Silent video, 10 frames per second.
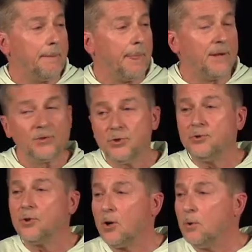You do
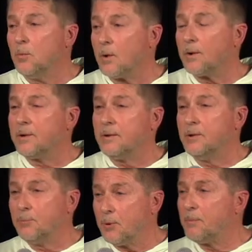your homework. You
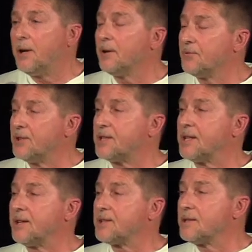prepare for the
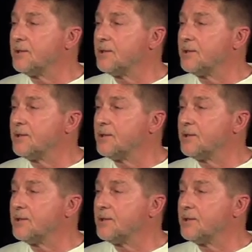tests.